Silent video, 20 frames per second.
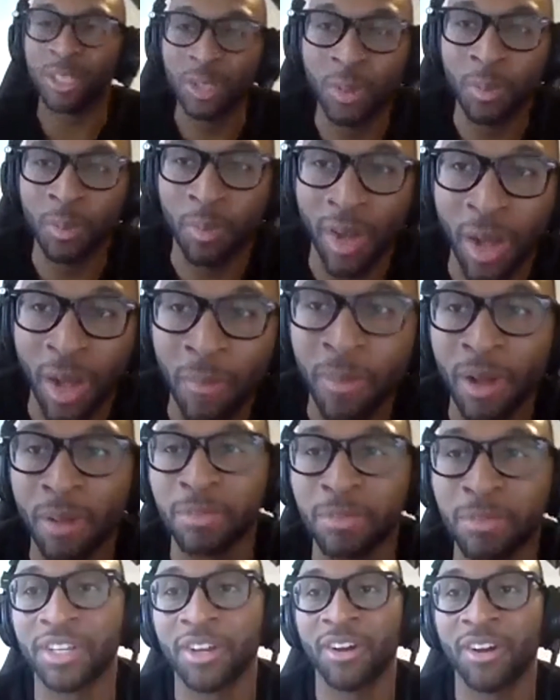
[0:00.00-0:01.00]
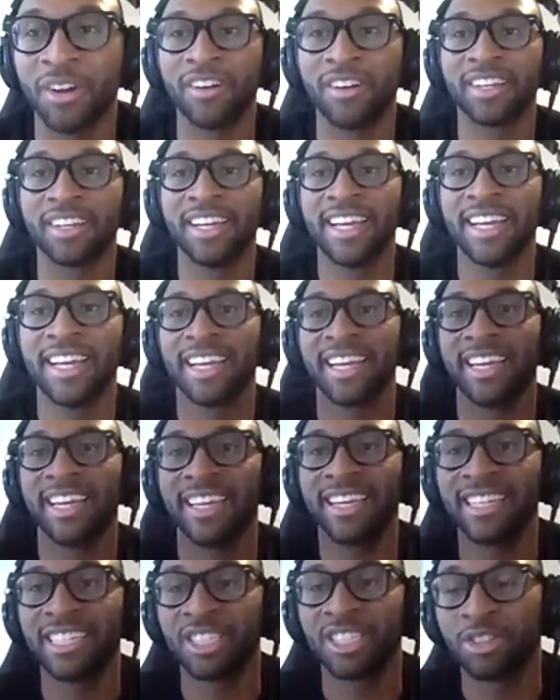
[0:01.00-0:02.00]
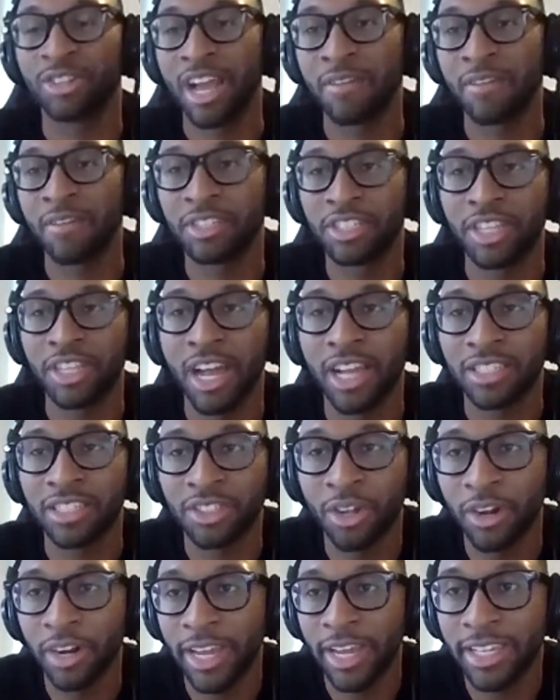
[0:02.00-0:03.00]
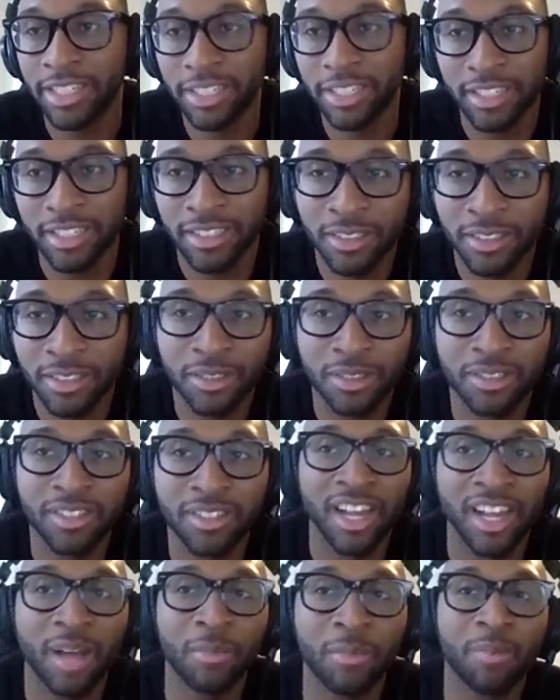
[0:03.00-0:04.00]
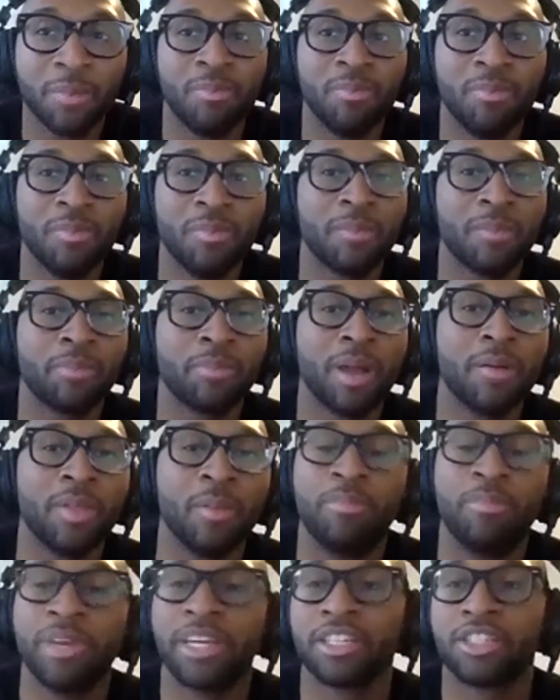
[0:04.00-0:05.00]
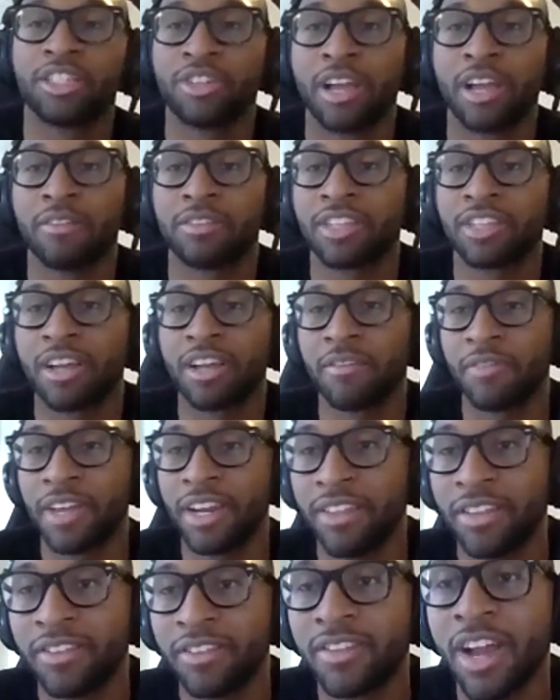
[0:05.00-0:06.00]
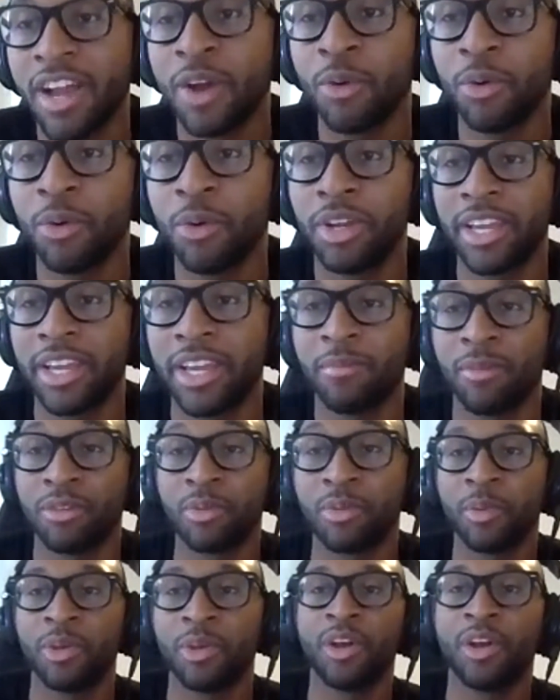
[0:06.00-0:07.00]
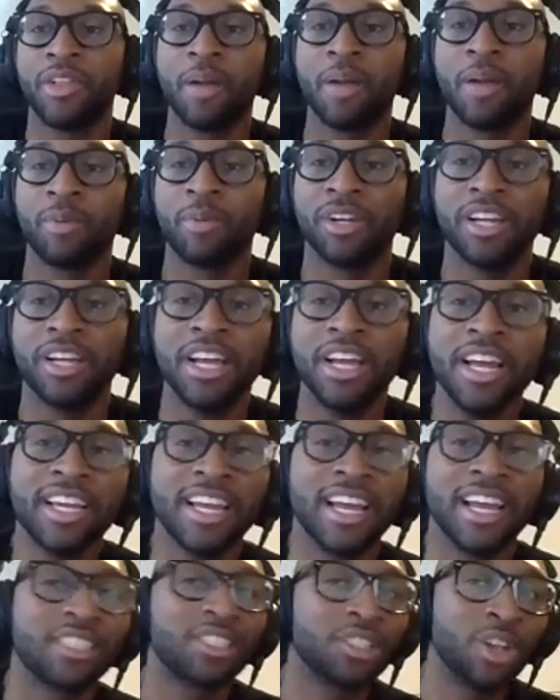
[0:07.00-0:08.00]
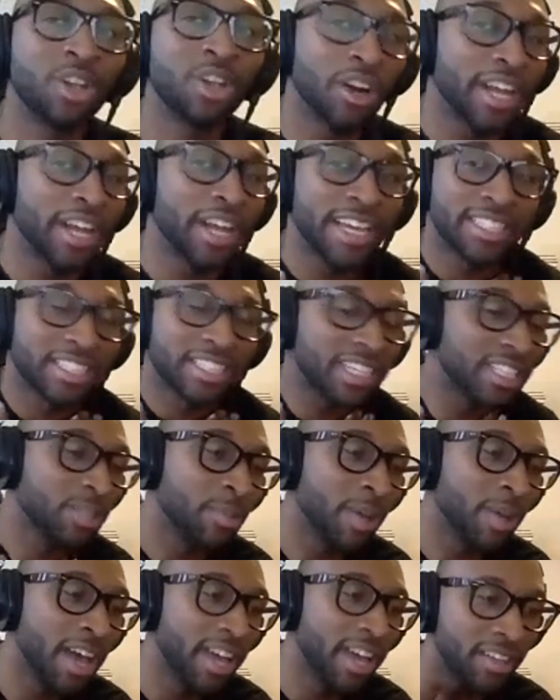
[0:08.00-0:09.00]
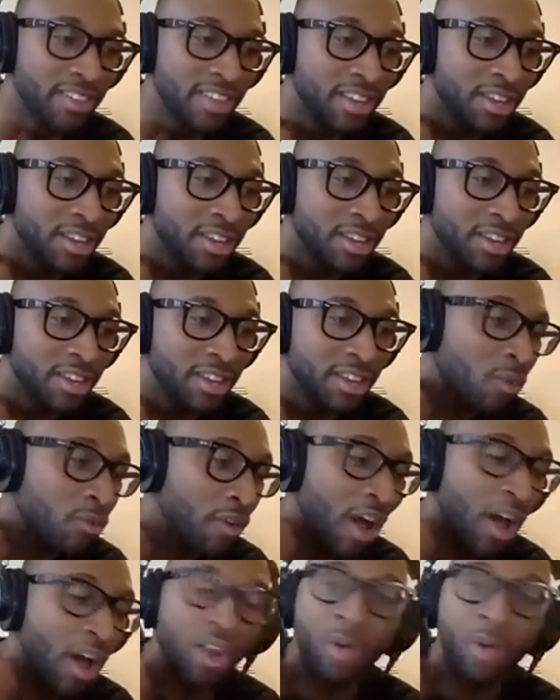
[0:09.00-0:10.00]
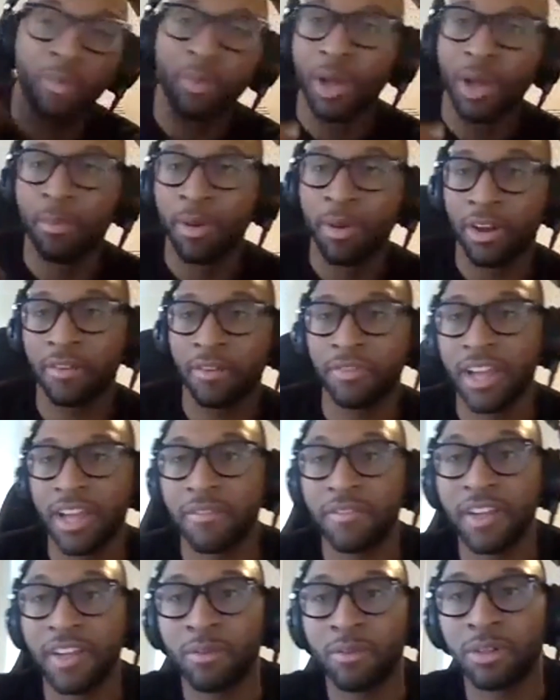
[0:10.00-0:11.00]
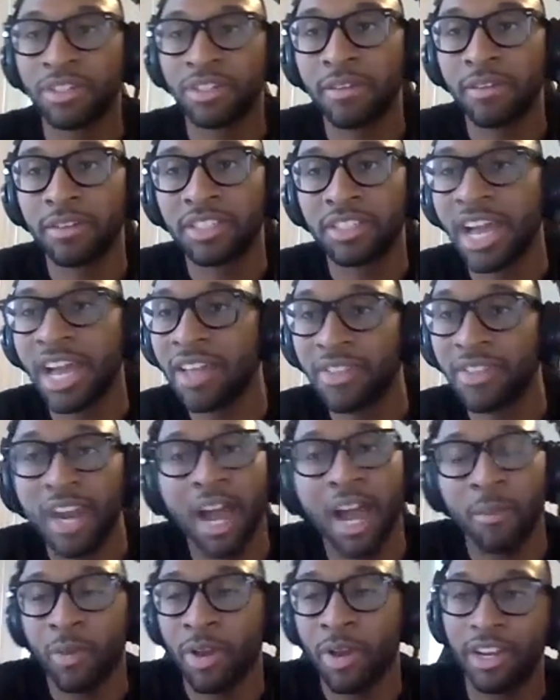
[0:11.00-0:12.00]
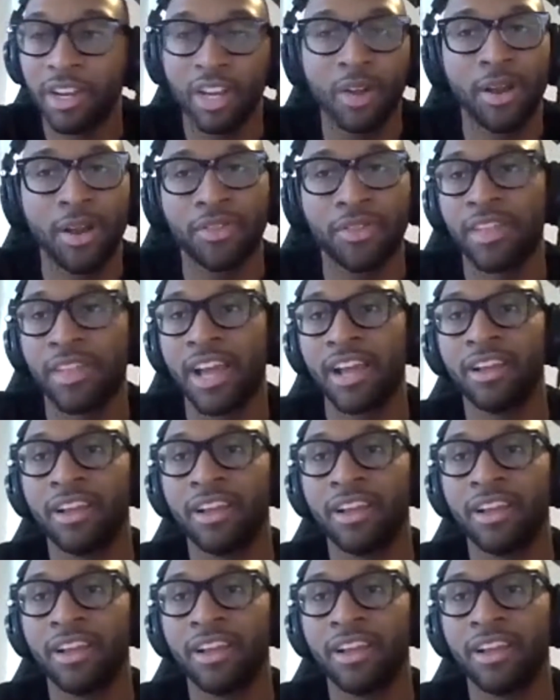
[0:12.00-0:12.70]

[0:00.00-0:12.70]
pump-up song is Travis Scott, Stargazing. I'm probably the biggest Travis Scott fan in the entire world. Again, most people know that, but yeah, Stargazing is mine, and then follow up by Butterfly Effect with Travis Scott, and then I'm ready to go after that.